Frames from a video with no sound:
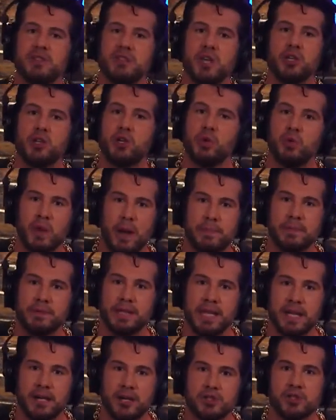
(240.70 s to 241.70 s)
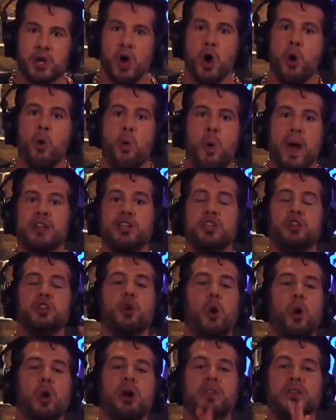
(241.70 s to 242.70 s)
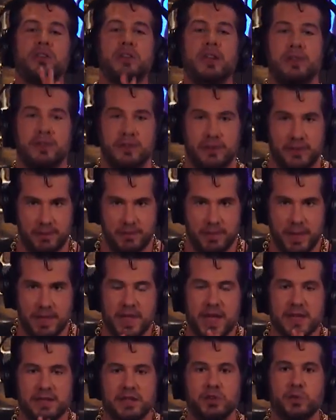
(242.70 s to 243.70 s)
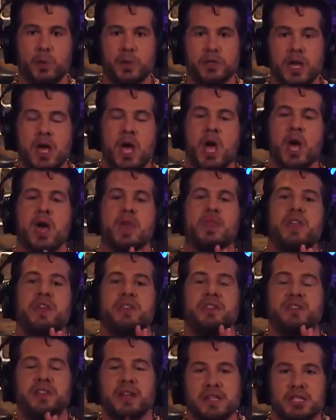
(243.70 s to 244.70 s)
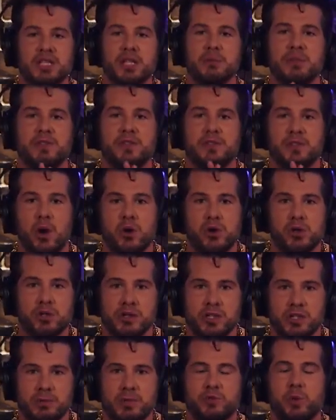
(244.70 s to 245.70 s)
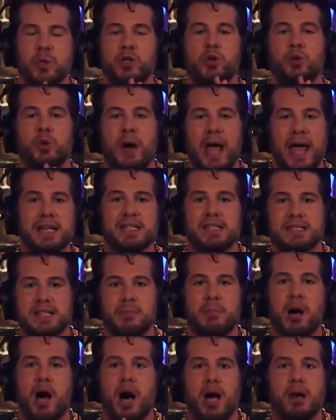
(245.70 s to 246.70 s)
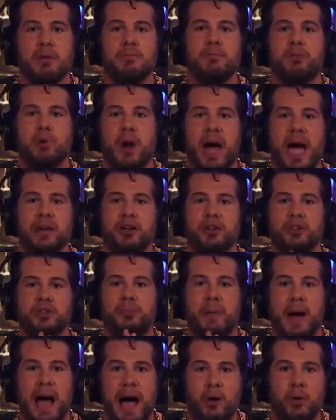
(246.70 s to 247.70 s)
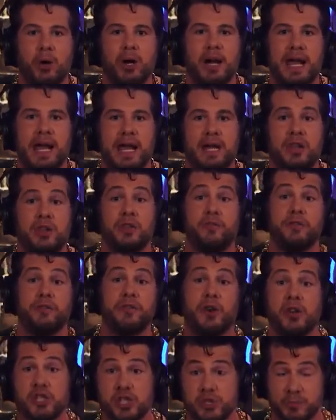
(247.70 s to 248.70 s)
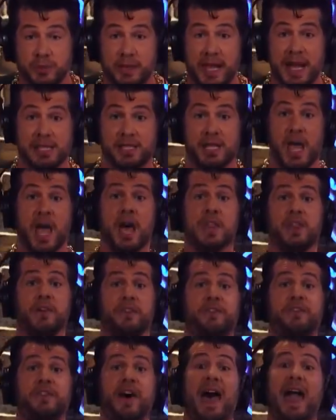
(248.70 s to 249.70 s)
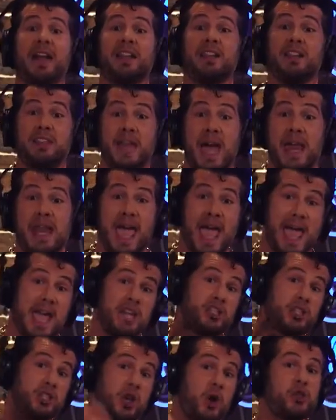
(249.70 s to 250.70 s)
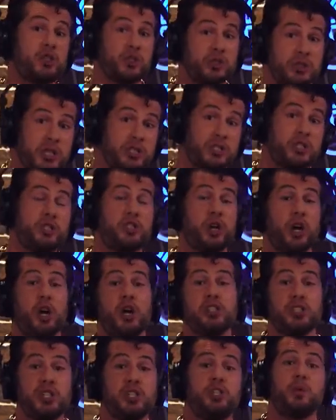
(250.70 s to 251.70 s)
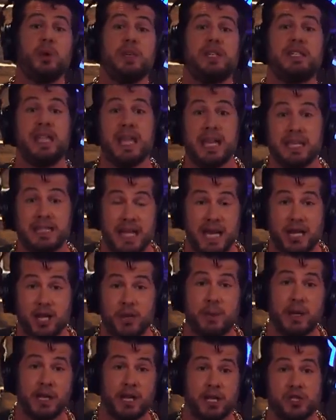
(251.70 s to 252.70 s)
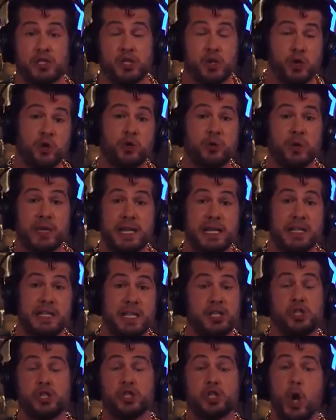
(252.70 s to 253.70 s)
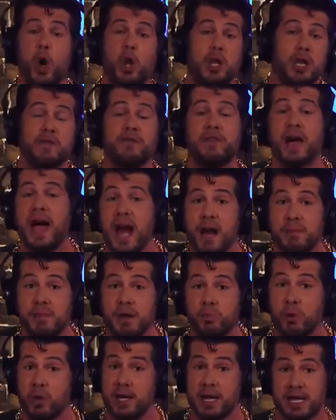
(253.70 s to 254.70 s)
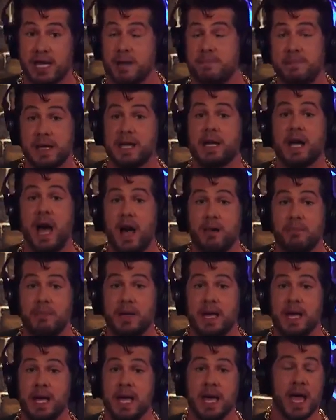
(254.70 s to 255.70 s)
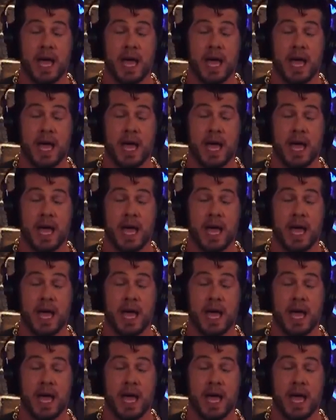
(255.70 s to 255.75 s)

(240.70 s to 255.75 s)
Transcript: this on corrupt leaders. No. When your system, this is what the system of socialism is what grants them unbridled power in the first place. Exactly. The fact that a socialist turns into a dictator because you created the sole environment where he can become